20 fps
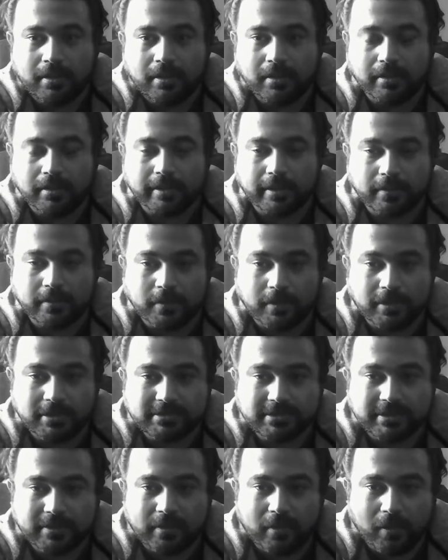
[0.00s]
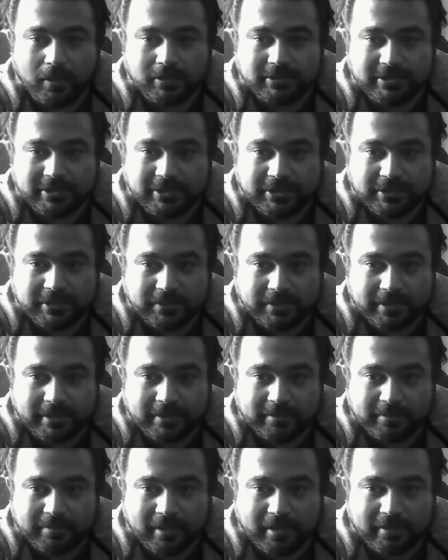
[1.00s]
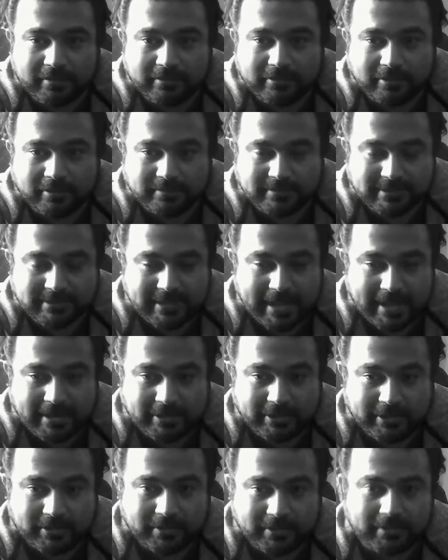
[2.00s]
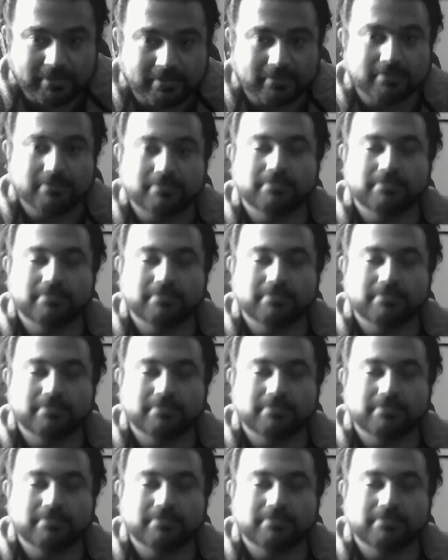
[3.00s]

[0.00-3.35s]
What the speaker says: Okay, what is the alternate tuning apart from standard tuning?